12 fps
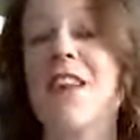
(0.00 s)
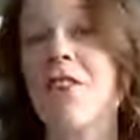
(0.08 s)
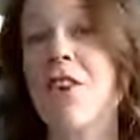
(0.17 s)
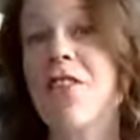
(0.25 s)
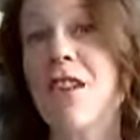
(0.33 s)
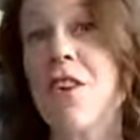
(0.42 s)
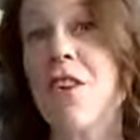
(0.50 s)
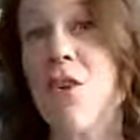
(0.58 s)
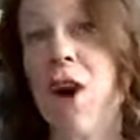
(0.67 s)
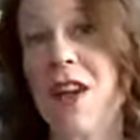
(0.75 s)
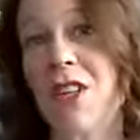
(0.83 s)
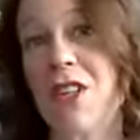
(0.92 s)
And if you have any
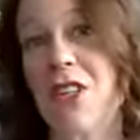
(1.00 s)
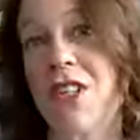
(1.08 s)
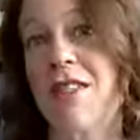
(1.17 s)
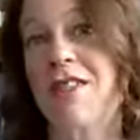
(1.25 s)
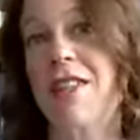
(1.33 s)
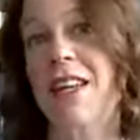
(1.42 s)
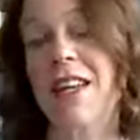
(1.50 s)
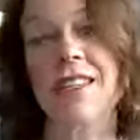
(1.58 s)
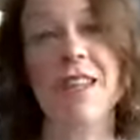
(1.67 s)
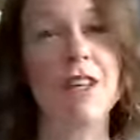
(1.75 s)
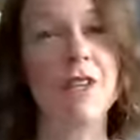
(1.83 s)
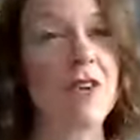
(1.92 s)
questions, like I
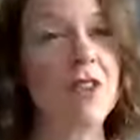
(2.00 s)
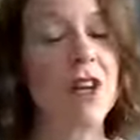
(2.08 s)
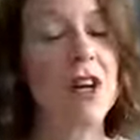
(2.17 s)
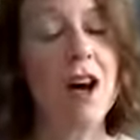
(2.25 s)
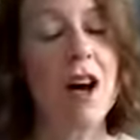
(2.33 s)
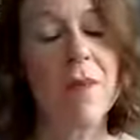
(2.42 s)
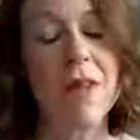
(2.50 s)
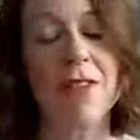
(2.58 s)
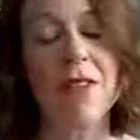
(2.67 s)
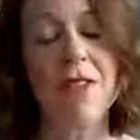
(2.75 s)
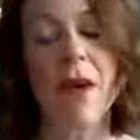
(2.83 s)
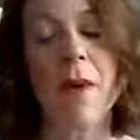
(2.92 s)
said, if you have any
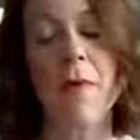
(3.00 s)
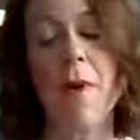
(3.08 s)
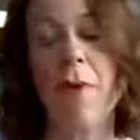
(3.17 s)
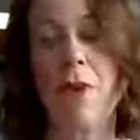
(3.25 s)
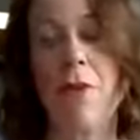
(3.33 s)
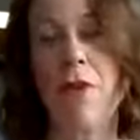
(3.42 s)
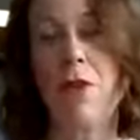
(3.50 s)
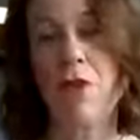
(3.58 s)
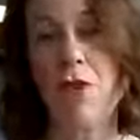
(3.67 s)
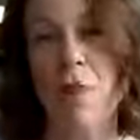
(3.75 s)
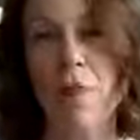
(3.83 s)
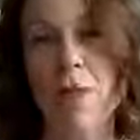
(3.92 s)
comments about the pillows,
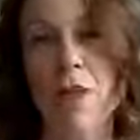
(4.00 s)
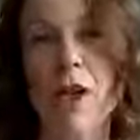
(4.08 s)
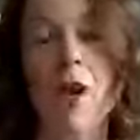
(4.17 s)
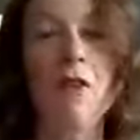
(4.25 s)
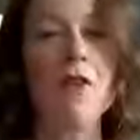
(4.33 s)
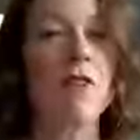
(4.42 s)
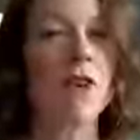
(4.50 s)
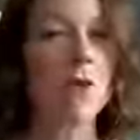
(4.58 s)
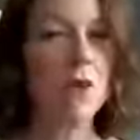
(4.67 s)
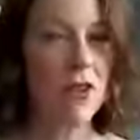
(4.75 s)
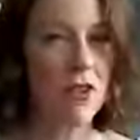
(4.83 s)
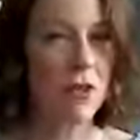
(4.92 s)
drop them below. If you have any
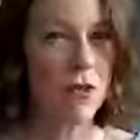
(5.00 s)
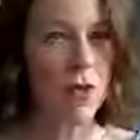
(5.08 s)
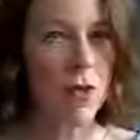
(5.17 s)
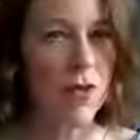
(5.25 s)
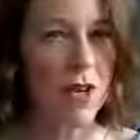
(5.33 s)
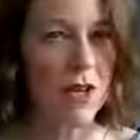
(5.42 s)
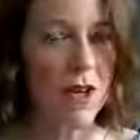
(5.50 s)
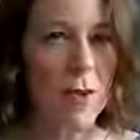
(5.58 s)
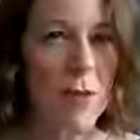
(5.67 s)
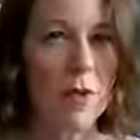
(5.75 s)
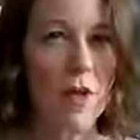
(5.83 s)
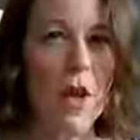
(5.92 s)
questions, feel free to drop
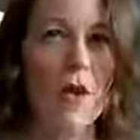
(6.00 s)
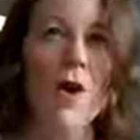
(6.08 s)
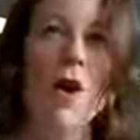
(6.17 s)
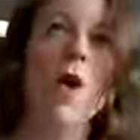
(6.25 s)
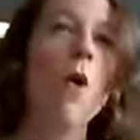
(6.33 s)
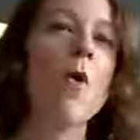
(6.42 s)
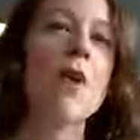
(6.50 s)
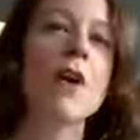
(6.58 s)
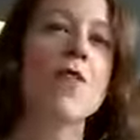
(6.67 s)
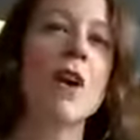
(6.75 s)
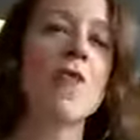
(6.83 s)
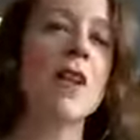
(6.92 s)
them below. Or
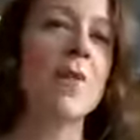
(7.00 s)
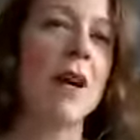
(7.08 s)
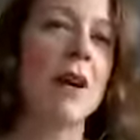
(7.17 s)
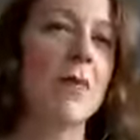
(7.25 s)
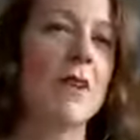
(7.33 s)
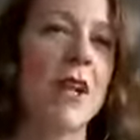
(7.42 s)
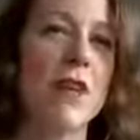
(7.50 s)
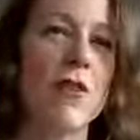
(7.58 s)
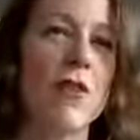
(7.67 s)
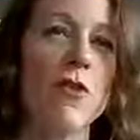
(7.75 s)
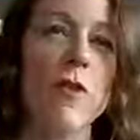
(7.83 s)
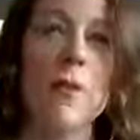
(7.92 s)
if you have any
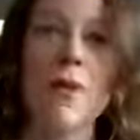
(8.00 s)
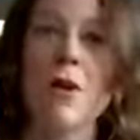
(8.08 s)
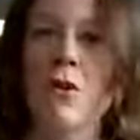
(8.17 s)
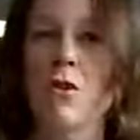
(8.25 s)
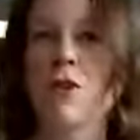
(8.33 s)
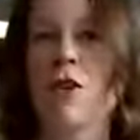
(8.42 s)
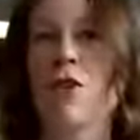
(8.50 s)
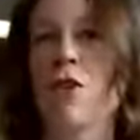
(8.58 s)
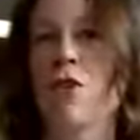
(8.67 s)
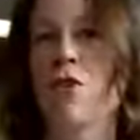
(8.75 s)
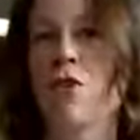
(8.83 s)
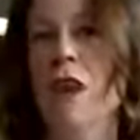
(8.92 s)
recommendations for pillows we
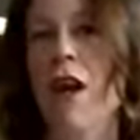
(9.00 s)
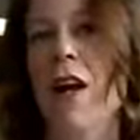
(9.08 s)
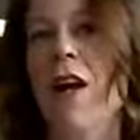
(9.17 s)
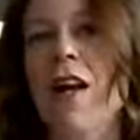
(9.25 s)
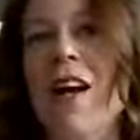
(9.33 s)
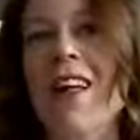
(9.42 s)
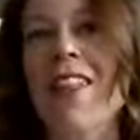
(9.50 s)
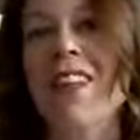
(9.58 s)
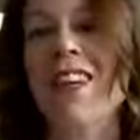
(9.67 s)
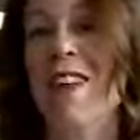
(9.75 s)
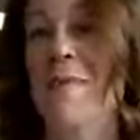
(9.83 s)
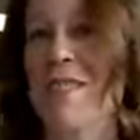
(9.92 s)
should try,
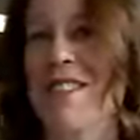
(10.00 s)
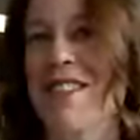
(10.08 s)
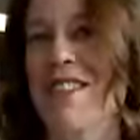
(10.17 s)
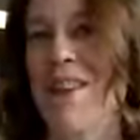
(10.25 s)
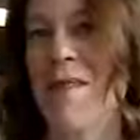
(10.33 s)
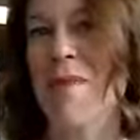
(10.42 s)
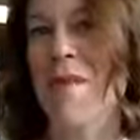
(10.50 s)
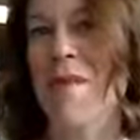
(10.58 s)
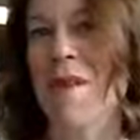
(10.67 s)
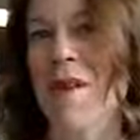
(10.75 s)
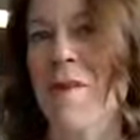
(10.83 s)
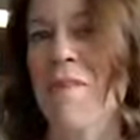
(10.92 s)
then please drop them
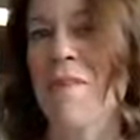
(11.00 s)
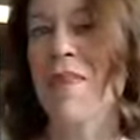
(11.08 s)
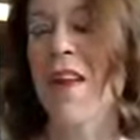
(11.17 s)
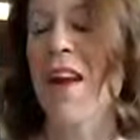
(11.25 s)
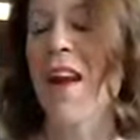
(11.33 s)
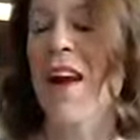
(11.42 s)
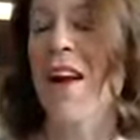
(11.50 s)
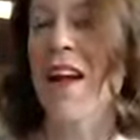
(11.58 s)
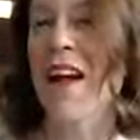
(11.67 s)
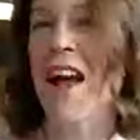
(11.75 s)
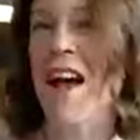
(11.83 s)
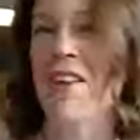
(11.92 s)
below. All
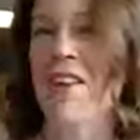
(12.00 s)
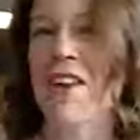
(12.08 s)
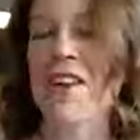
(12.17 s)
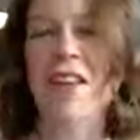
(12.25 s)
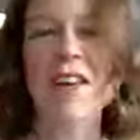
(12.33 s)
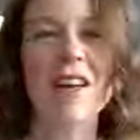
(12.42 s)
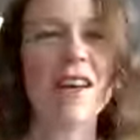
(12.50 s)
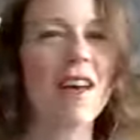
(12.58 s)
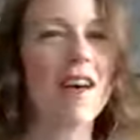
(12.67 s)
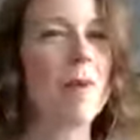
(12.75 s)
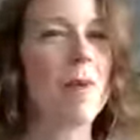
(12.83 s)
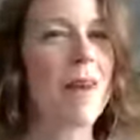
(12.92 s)
right. Have a great week.
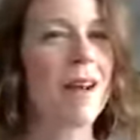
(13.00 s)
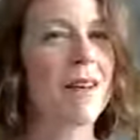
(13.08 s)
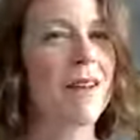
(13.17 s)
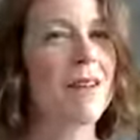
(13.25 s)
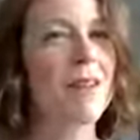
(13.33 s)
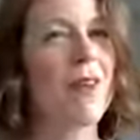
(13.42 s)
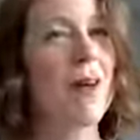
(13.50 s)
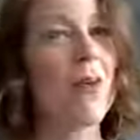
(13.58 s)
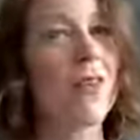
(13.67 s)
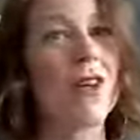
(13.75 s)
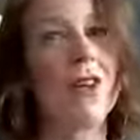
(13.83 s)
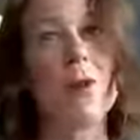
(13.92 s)
I'll be back next week
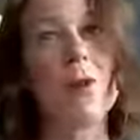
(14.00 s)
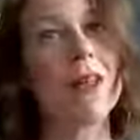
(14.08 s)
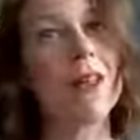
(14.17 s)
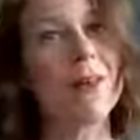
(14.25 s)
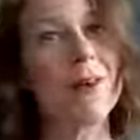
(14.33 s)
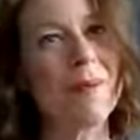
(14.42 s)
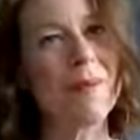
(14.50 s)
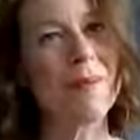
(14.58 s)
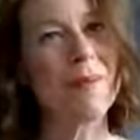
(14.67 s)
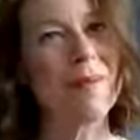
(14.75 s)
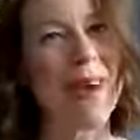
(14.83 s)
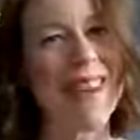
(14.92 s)
with a new pillow.
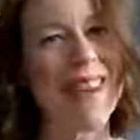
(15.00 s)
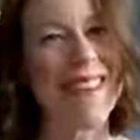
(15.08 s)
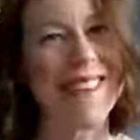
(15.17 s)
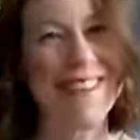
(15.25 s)
Bye.